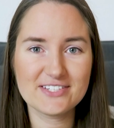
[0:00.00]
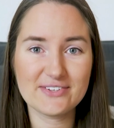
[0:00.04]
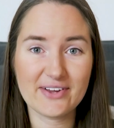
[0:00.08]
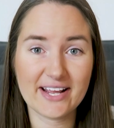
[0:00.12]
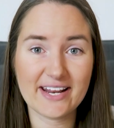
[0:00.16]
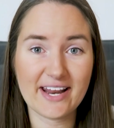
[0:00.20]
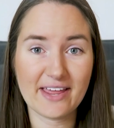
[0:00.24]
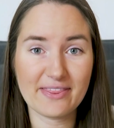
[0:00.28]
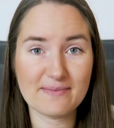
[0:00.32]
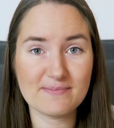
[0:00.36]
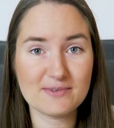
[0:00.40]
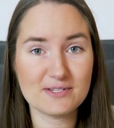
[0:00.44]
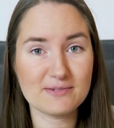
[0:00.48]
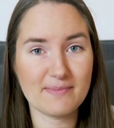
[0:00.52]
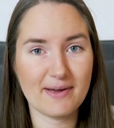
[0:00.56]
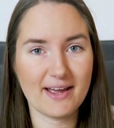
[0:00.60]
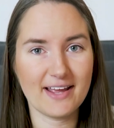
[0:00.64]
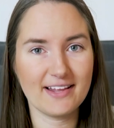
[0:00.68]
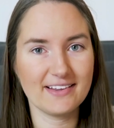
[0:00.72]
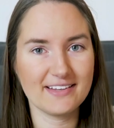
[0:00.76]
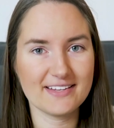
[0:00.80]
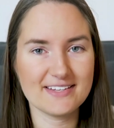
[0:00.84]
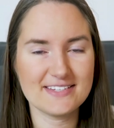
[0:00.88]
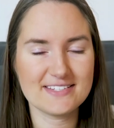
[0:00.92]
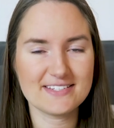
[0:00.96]
so I can add them to my
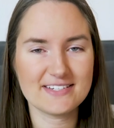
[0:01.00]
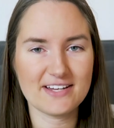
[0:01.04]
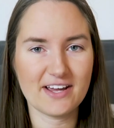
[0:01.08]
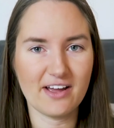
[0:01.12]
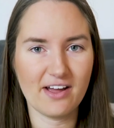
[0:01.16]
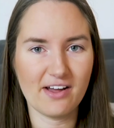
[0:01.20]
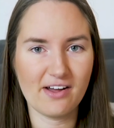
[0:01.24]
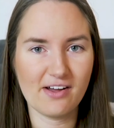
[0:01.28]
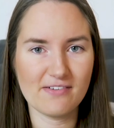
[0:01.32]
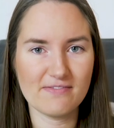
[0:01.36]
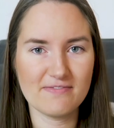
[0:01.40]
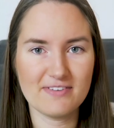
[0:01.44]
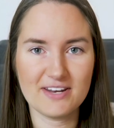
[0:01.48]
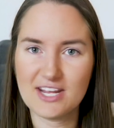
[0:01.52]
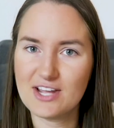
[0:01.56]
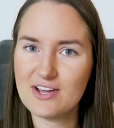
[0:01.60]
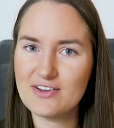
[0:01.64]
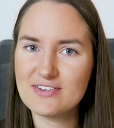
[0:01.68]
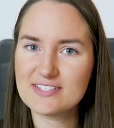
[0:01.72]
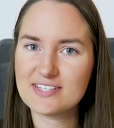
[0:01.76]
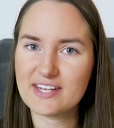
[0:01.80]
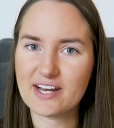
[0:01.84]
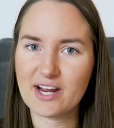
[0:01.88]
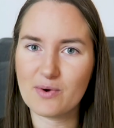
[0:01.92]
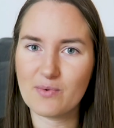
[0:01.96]
list of
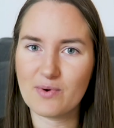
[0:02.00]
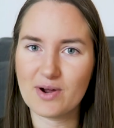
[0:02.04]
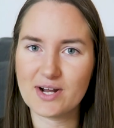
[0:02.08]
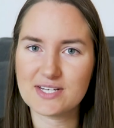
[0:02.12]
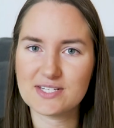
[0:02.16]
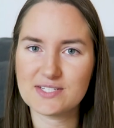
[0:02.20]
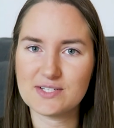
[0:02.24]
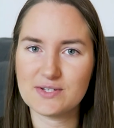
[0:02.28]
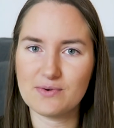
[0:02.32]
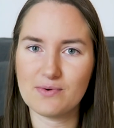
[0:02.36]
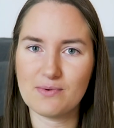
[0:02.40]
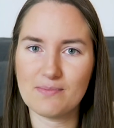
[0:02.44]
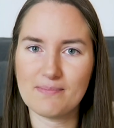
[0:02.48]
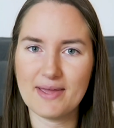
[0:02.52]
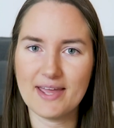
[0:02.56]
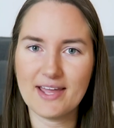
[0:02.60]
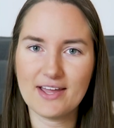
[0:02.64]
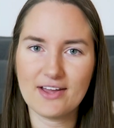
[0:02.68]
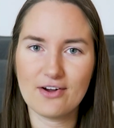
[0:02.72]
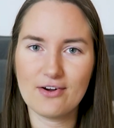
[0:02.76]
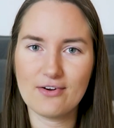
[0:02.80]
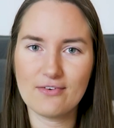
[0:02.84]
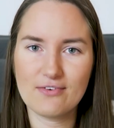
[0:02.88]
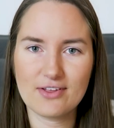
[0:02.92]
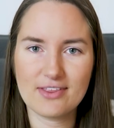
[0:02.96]
videos that I want to
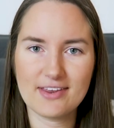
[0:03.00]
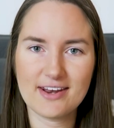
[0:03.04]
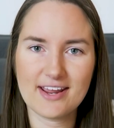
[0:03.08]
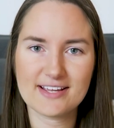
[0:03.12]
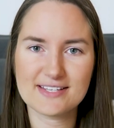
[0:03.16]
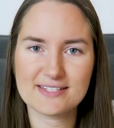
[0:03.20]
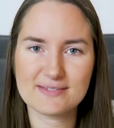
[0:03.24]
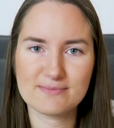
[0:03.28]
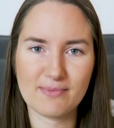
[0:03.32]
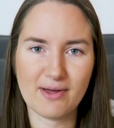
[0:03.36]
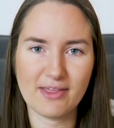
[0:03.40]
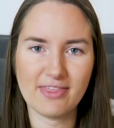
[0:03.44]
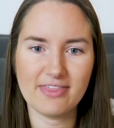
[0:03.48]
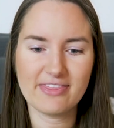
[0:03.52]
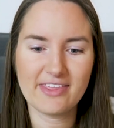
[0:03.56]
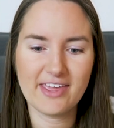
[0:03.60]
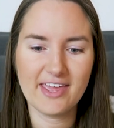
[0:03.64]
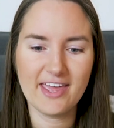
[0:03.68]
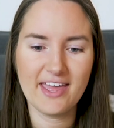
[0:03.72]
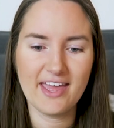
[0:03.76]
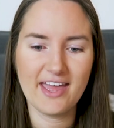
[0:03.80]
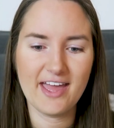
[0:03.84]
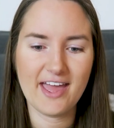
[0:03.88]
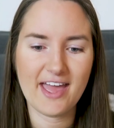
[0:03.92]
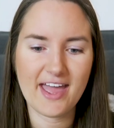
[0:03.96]
make over the next month.
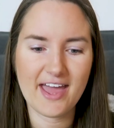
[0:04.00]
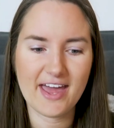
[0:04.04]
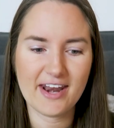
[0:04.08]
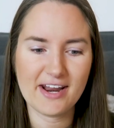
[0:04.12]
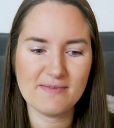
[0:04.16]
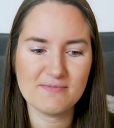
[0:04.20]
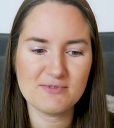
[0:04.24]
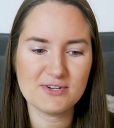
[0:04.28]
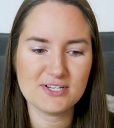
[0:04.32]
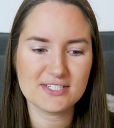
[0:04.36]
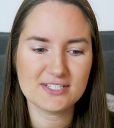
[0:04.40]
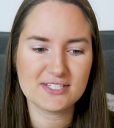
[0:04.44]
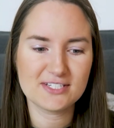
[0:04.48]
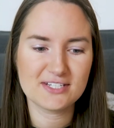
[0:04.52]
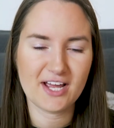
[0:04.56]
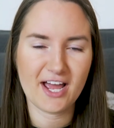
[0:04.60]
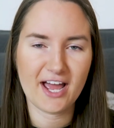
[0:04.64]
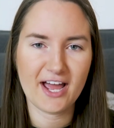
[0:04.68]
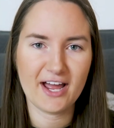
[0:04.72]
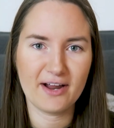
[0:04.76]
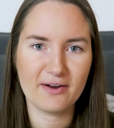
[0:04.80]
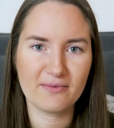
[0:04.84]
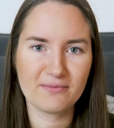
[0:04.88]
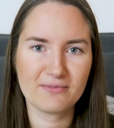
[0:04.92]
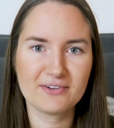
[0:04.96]
And I'm just
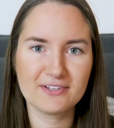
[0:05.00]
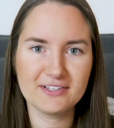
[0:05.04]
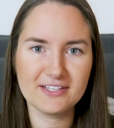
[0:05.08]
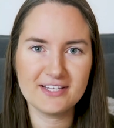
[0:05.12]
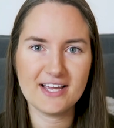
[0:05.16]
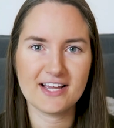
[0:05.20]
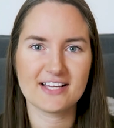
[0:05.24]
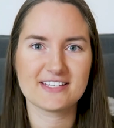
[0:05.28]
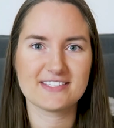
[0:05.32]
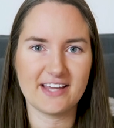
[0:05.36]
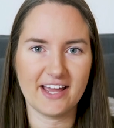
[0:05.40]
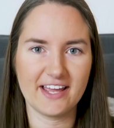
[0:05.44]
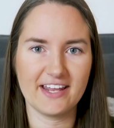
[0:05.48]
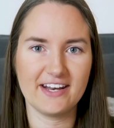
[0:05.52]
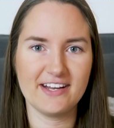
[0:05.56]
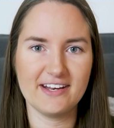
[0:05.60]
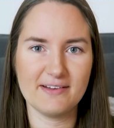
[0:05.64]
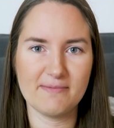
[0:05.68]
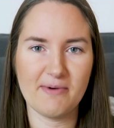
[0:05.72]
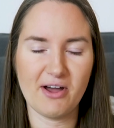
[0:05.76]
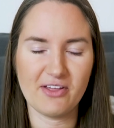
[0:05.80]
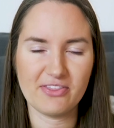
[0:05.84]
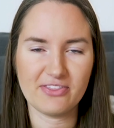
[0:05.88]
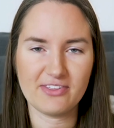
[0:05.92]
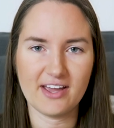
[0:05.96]
really excited
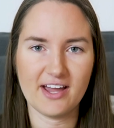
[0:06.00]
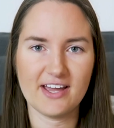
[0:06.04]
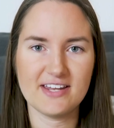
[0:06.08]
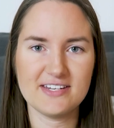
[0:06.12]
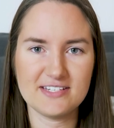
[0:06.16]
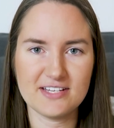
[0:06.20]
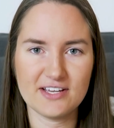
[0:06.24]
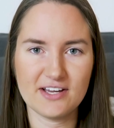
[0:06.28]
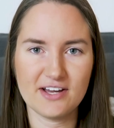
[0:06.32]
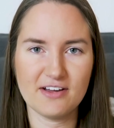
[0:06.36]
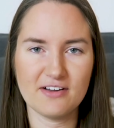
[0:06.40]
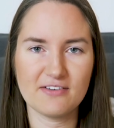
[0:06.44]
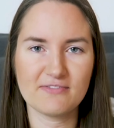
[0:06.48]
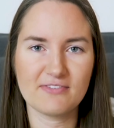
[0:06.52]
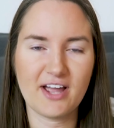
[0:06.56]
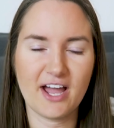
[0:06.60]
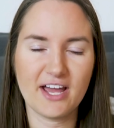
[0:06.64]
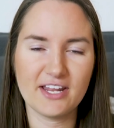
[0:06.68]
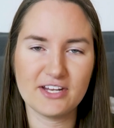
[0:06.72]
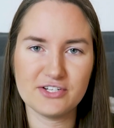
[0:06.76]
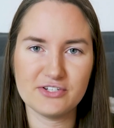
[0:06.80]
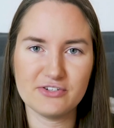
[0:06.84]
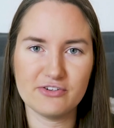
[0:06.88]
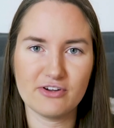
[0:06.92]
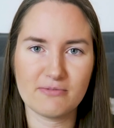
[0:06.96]
about the idea of
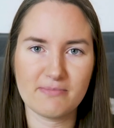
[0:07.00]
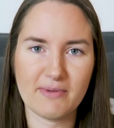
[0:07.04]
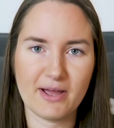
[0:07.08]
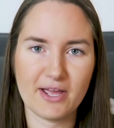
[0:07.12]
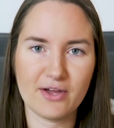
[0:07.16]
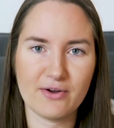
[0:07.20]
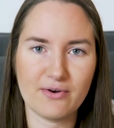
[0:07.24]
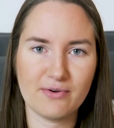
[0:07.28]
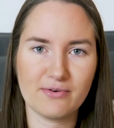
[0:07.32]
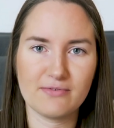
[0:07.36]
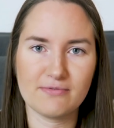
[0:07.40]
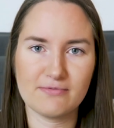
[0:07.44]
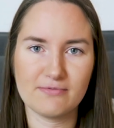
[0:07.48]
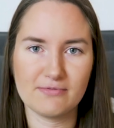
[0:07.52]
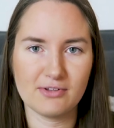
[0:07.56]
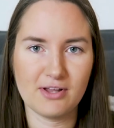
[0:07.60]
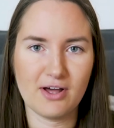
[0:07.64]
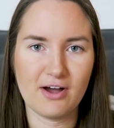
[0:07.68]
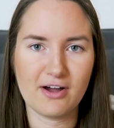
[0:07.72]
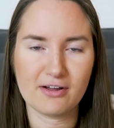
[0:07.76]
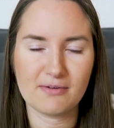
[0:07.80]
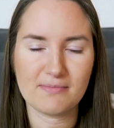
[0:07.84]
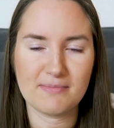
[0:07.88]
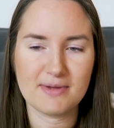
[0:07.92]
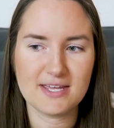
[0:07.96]
kind of doing my own
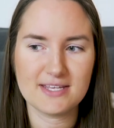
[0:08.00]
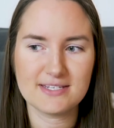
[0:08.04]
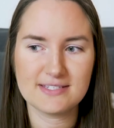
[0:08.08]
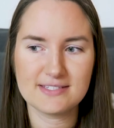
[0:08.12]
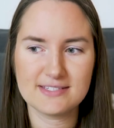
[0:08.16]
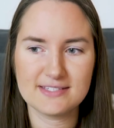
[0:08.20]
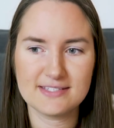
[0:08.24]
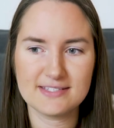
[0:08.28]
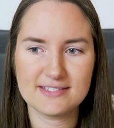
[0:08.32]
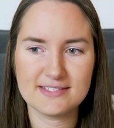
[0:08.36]
Vlogmas.